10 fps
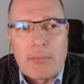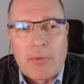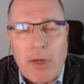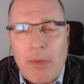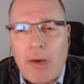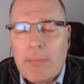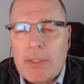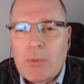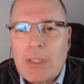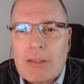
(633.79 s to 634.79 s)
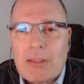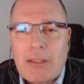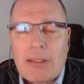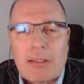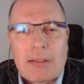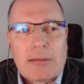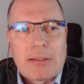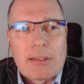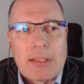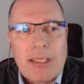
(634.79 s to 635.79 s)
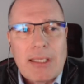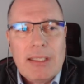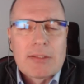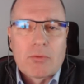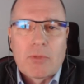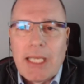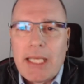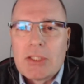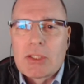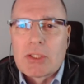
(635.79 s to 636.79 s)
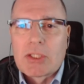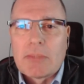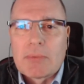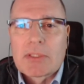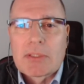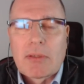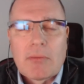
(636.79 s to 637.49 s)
primarily between the interrelationships